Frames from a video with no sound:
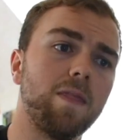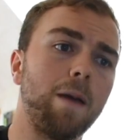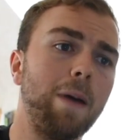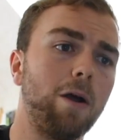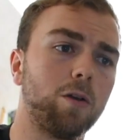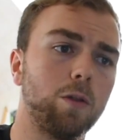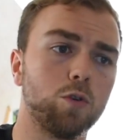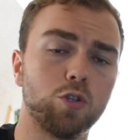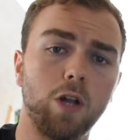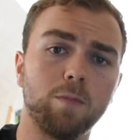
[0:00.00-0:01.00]
that power clean will
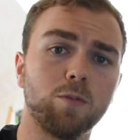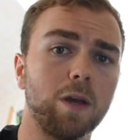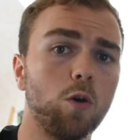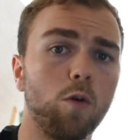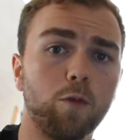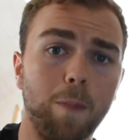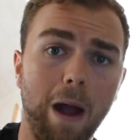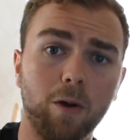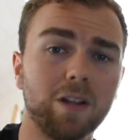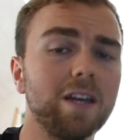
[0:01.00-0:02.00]
shoot up. So my goal for
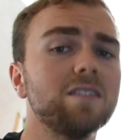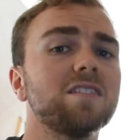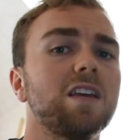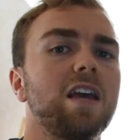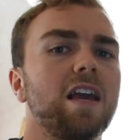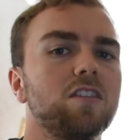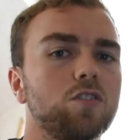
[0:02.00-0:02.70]
power cleans is